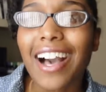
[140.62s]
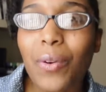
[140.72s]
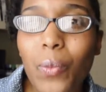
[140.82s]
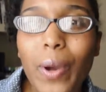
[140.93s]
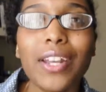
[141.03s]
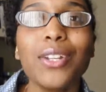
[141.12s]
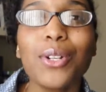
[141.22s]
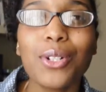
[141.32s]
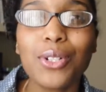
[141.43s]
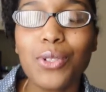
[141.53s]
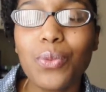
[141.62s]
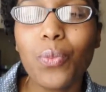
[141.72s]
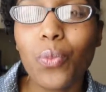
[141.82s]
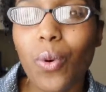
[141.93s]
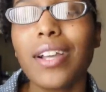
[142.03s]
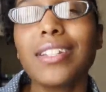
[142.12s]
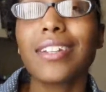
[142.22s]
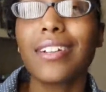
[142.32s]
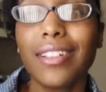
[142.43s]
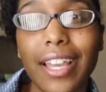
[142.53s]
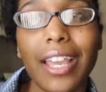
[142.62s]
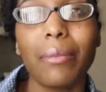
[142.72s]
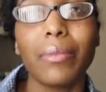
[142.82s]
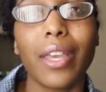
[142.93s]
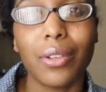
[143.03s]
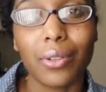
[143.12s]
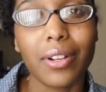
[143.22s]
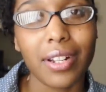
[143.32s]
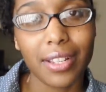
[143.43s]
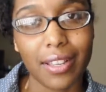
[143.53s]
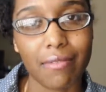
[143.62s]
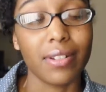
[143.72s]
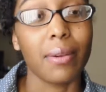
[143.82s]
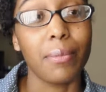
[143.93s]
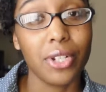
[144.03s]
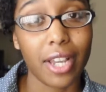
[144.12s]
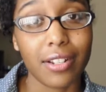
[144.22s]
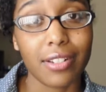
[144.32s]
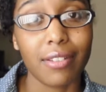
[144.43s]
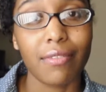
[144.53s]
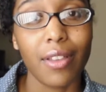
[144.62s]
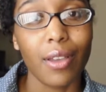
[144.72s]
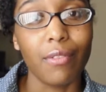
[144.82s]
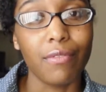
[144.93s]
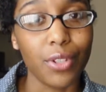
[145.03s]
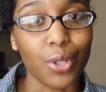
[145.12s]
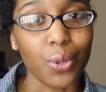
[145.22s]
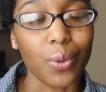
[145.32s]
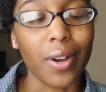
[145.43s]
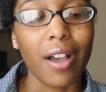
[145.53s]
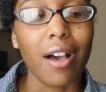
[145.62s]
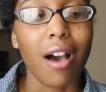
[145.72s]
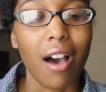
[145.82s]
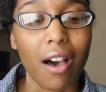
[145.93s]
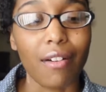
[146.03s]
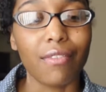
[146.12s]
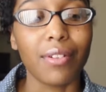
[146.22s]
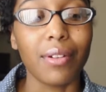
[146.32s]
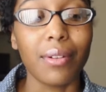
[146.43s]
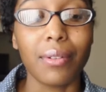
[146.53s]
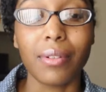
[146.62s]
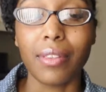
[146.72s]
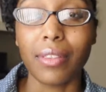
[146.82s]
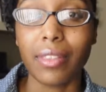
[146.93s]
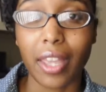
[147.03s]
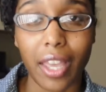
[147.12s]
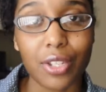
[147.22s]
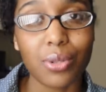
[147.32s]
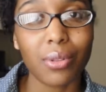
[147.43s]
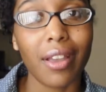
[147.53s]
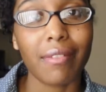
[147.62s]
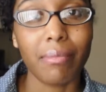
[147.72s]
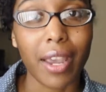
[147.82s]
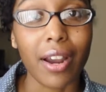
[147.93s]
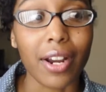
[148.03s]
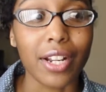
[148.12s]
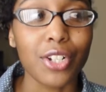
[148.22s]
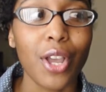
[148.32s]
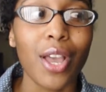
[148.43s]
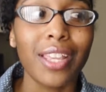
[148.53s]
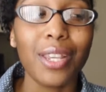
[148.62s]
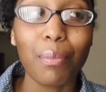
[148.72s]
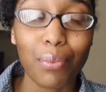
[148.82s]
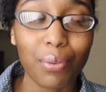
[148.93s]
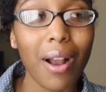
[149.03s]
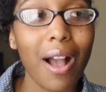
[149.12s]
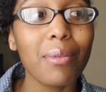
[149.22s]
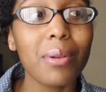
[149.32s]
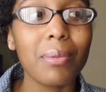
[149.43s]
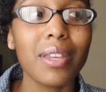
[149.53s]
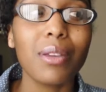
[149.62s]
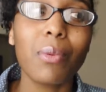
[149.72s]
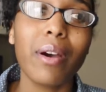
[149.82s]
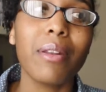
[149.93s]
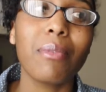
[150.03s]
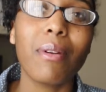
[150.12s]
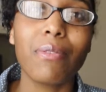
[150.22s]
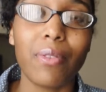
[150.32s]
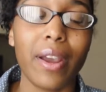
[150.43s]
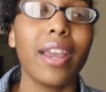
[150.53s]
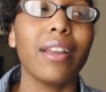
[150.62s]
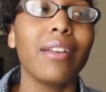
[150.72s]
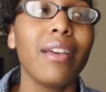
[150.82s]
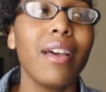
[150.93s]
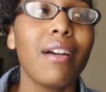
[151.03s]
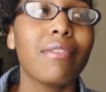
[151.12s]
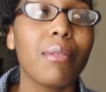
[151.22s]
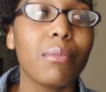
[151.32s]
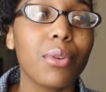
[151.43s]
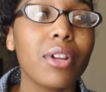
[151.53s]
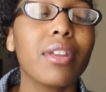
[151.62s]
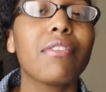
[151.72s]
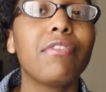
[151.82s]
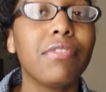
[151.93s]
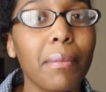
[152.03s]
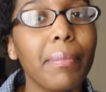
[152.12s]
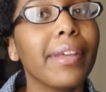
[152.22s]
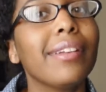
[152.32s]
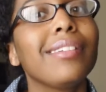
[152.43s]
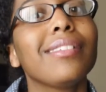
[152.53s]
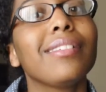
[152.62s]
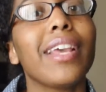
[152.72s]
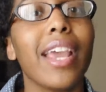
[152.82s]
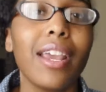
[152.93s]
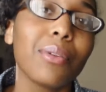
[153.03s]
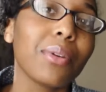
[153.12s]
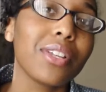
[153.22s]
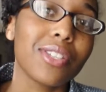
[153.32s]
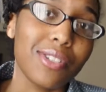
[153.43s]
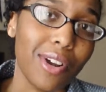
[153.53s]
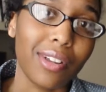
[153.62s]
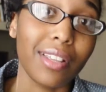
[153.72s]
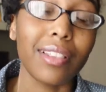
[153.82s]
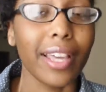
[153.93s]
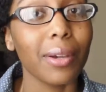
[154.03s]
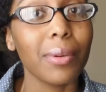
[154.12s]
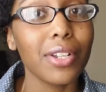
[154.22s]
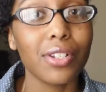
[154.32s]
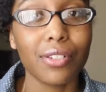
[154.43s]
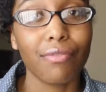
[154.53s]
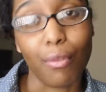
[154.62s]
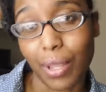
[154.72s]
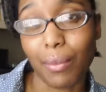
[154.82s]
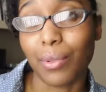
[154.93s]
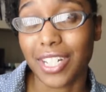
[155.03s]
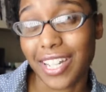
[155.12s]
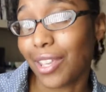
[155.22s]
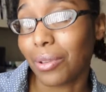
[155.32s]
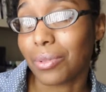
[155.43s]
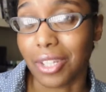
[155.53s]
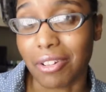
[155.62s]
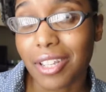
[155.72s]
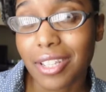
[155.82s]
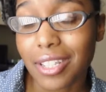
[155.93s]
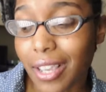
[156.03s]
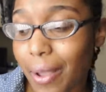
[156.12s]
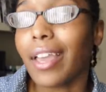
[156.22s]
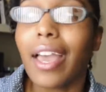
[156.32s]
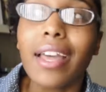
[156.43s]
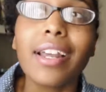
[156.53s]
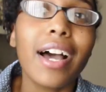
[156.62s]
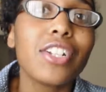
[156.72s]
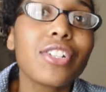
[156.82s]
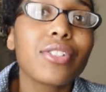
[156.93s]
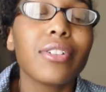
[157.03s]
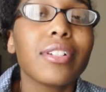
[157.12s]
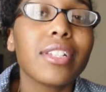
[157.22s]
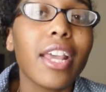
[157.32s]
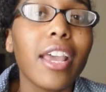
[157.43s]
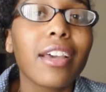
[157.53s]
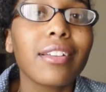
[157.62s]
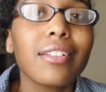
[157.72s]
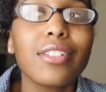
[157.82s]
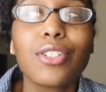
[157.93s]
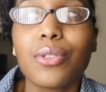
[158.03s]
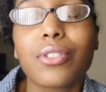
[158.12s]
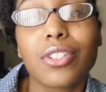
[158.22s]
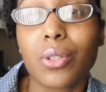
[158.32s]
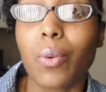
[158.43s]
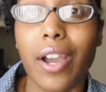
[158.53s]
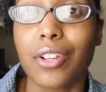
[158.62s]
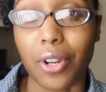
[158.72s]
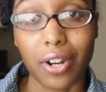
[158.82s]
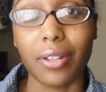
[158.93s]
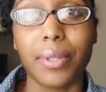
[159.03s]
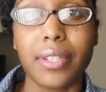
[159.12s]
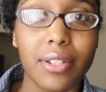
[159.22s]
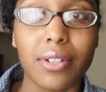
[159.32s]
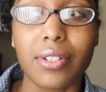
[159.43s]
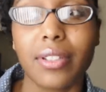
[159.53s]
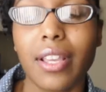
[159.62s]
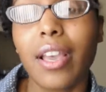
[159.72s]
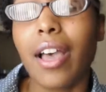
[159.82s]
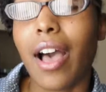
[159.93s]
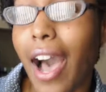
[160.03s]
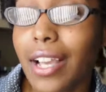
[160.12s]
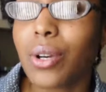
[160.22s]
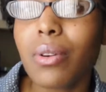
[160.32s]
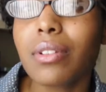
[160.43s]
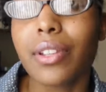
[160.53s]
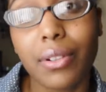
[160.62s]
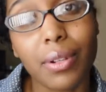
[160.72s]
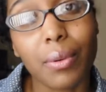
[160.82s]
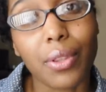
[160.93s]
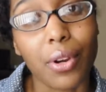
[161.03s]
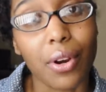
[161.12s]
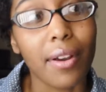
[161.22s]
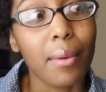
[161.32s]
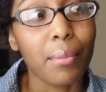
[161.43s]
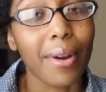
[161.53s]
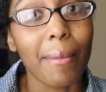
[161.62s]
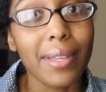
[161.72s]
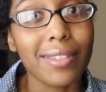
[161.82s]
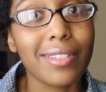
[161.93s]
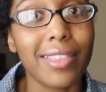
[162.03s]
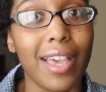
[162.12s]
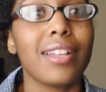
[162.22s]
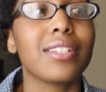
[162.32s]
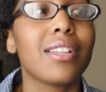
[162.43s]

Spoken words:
when you want to claim that you're going to give an objective view of the history of marriage, you probably want to refrain from really flippant, angry, snarky language for people to take you seriously. And I just couldn't take Susan Squire's argument seriously. I totally agree with her premise that